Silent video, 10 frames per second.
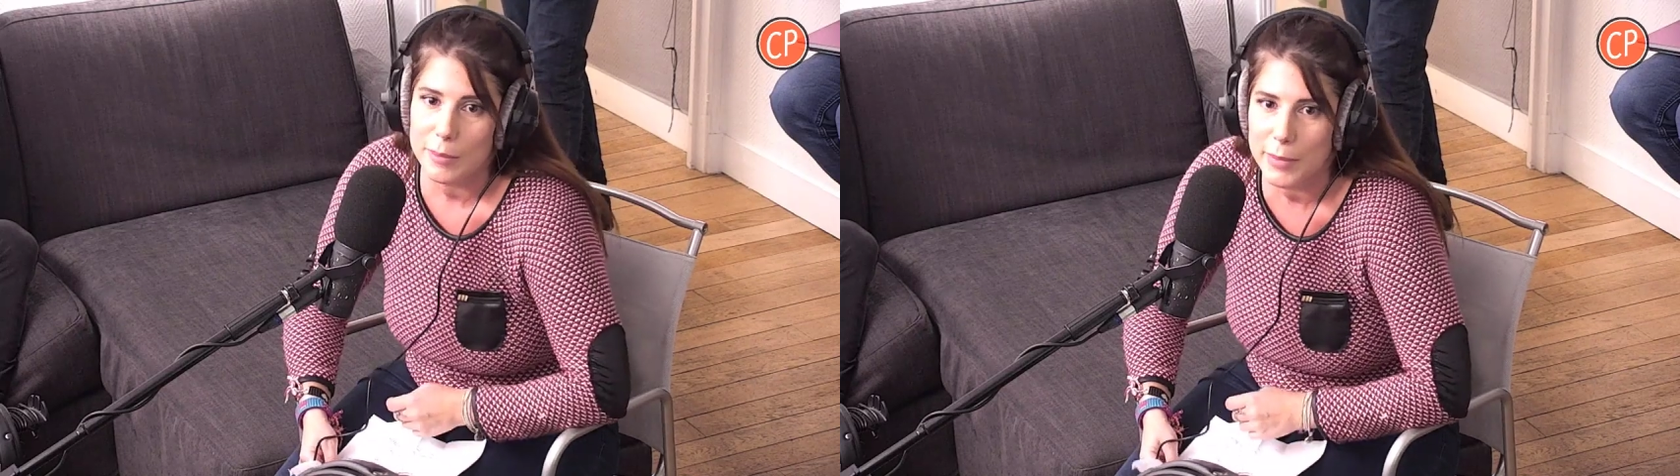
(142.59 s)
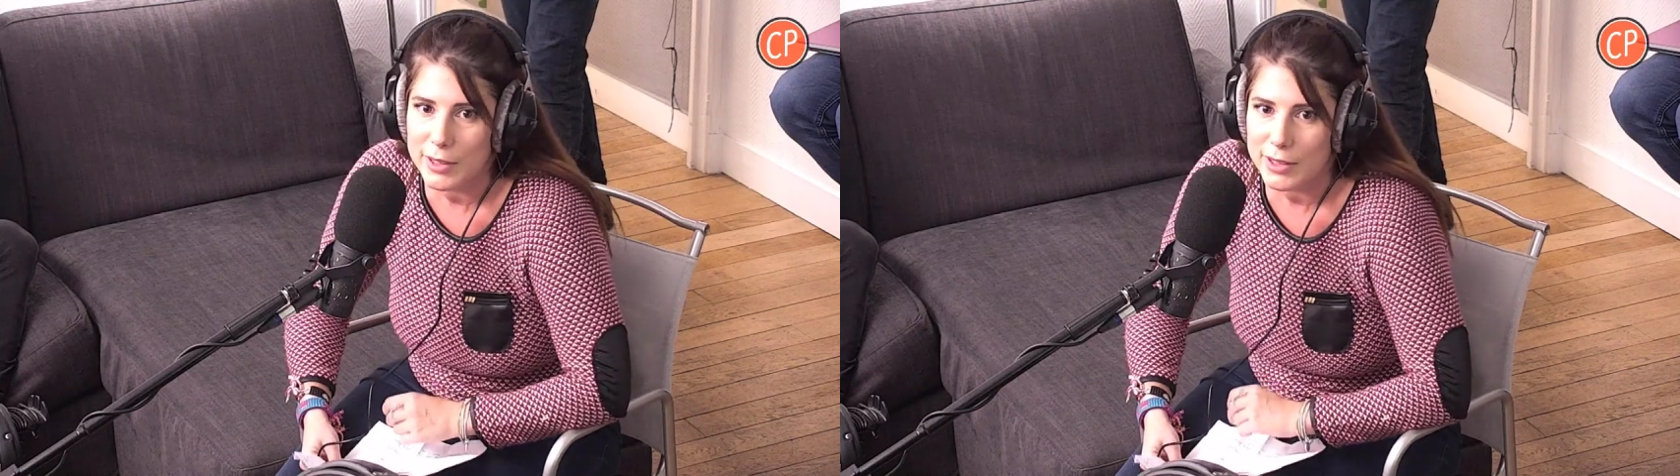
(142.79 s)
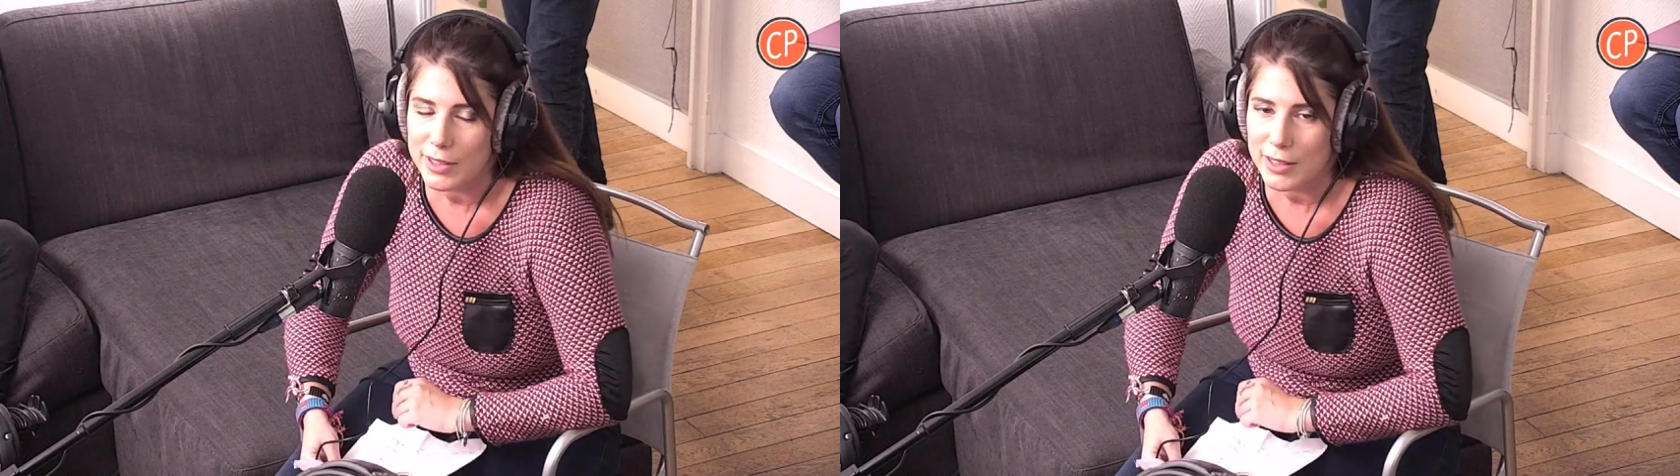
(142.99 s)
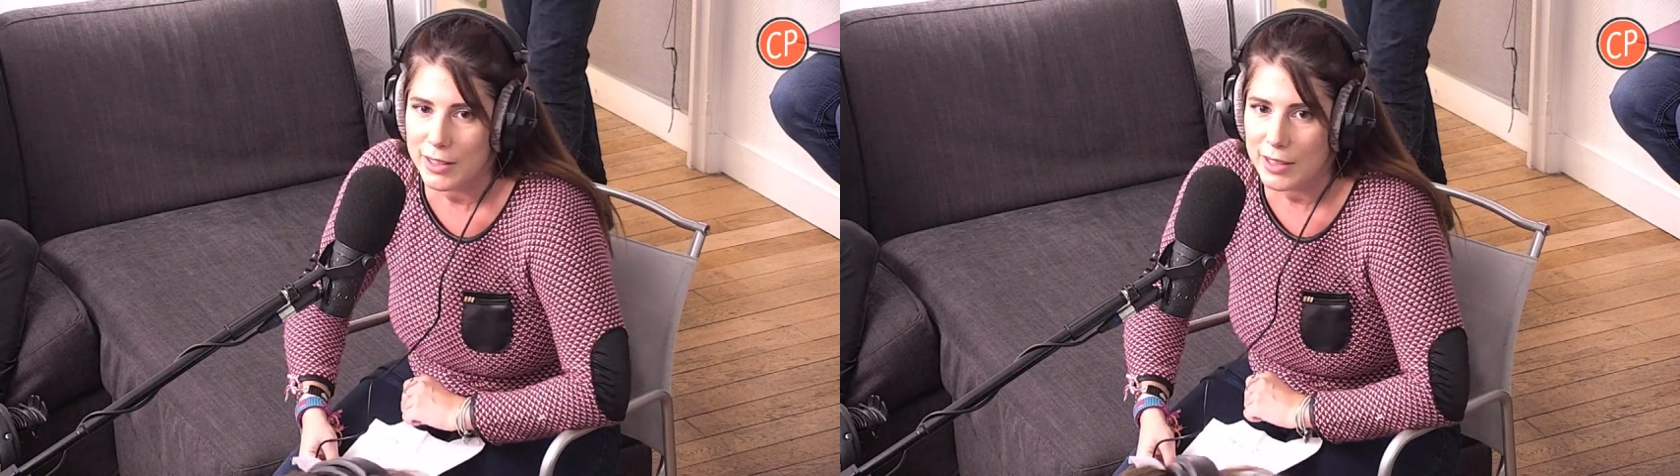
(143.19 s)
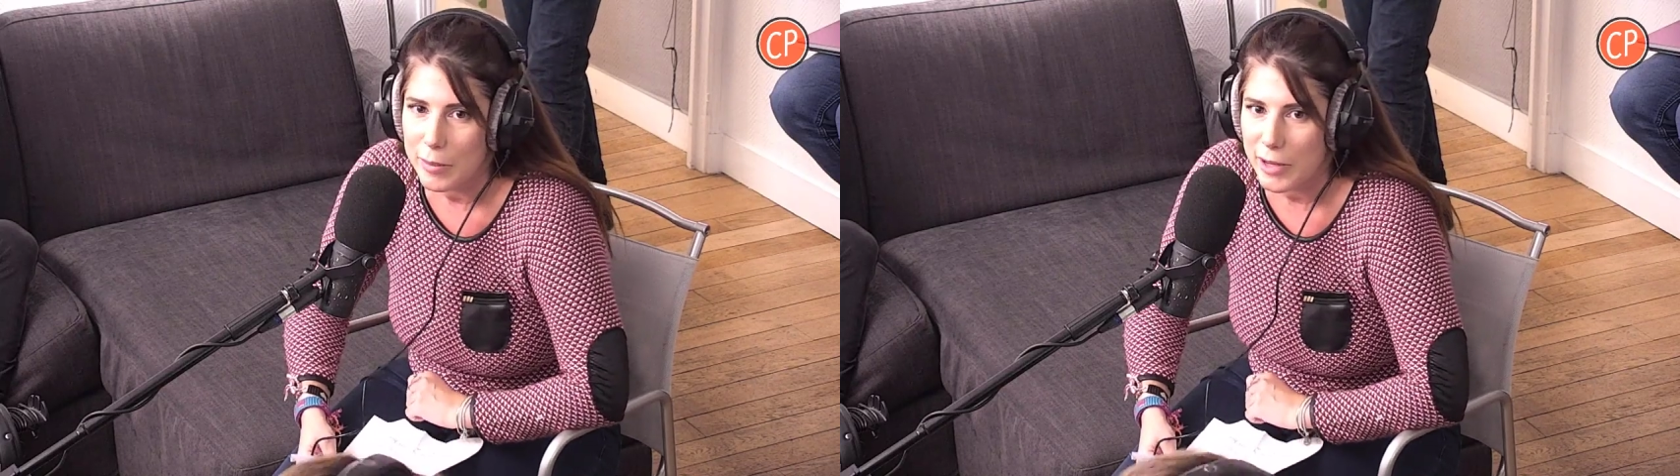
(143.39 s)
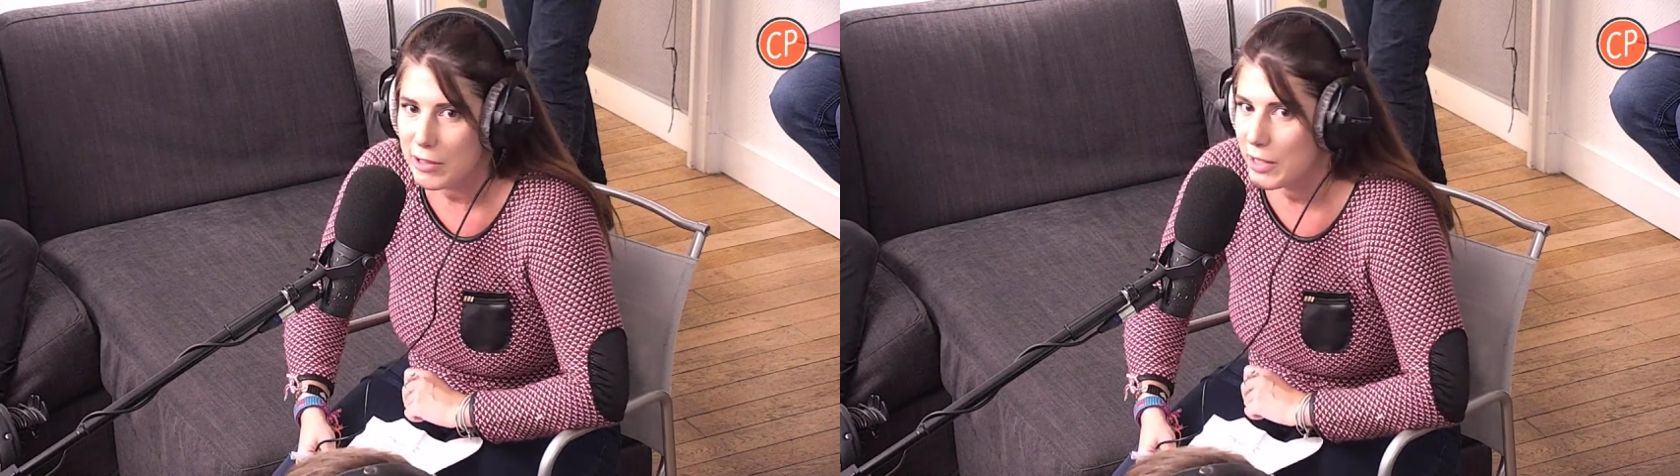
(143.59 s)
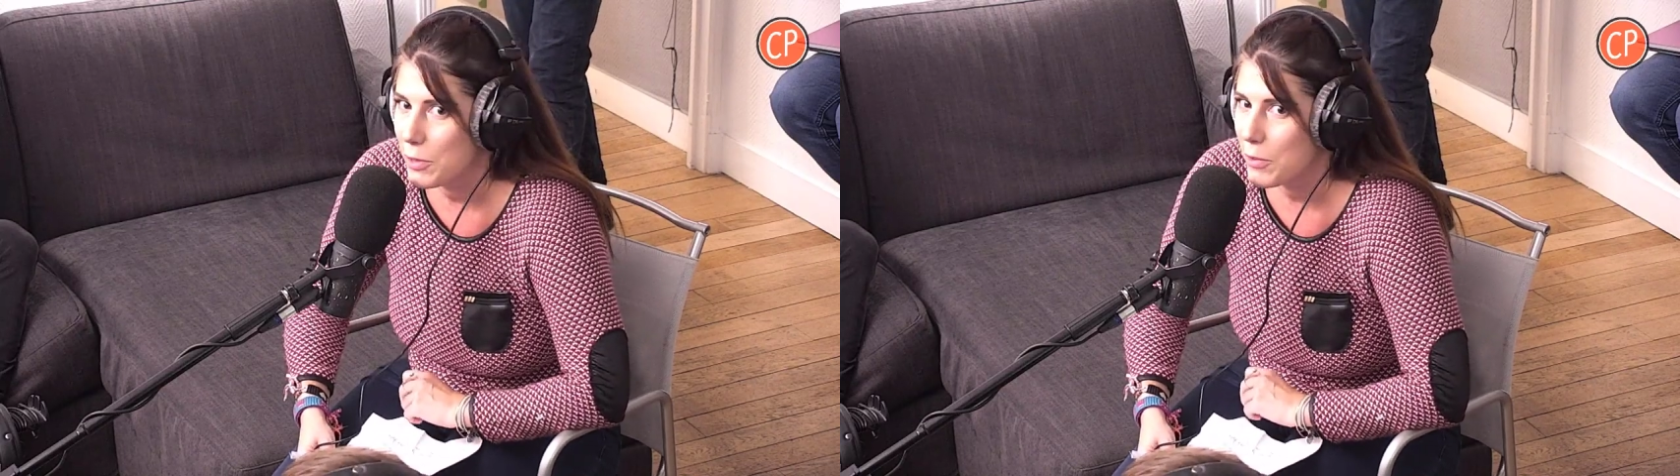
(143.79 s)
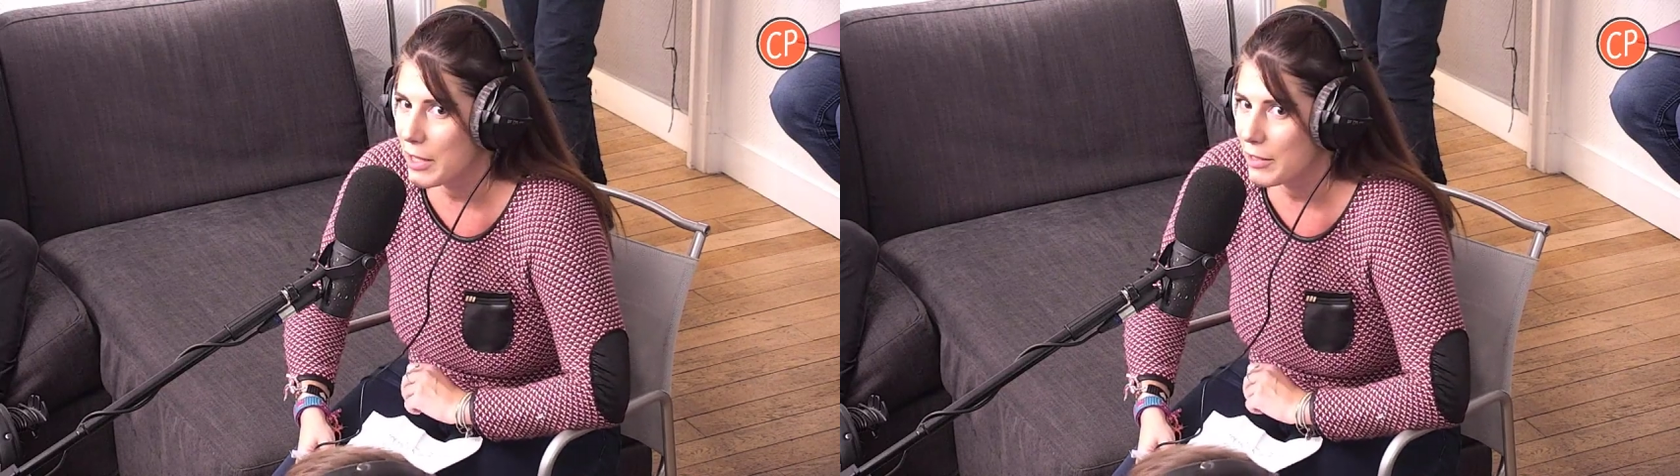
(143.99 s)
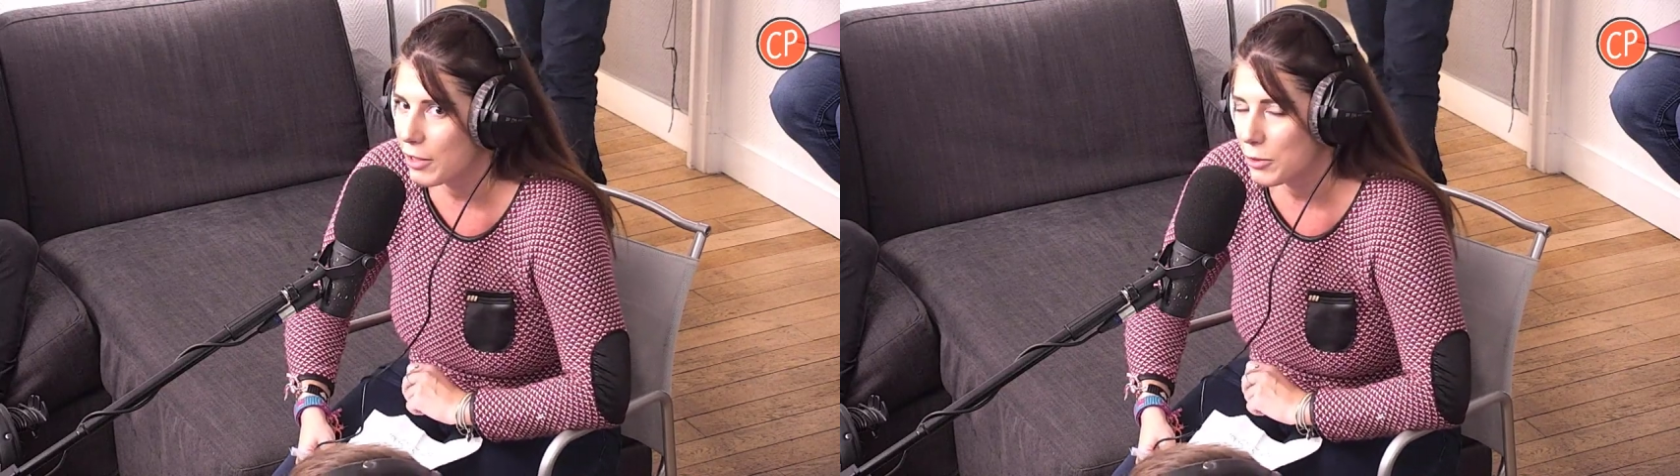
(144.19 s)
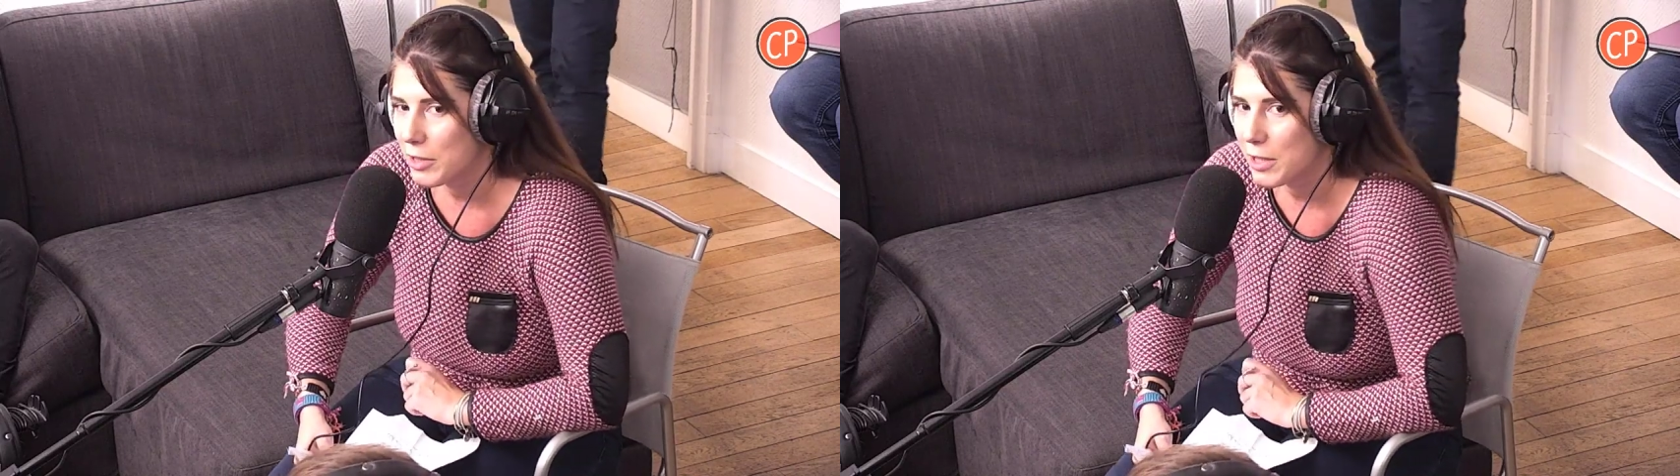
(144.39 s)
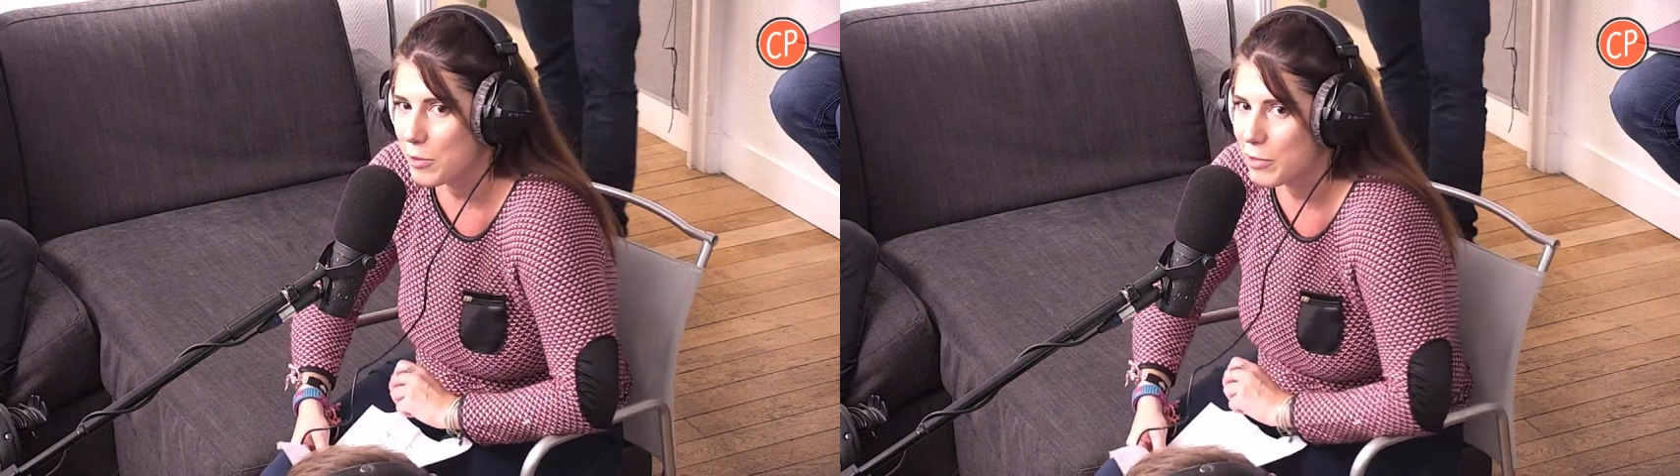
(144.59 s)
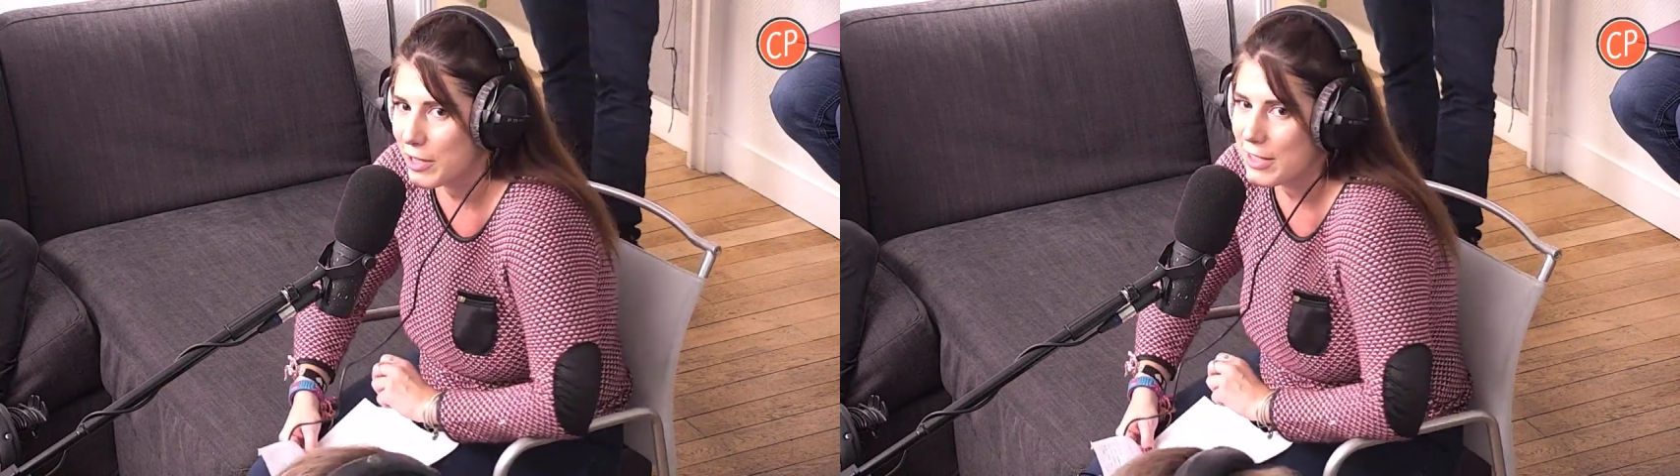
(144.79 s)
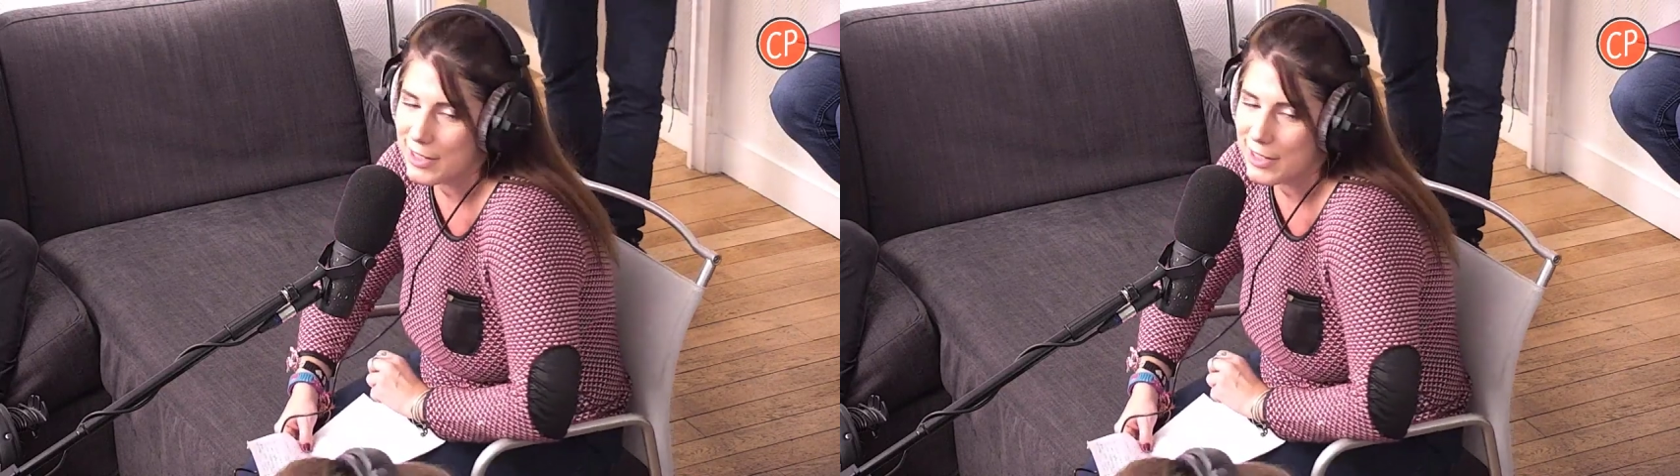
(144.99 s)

But uh, apparently you were I'm not, not surprised. really surprised.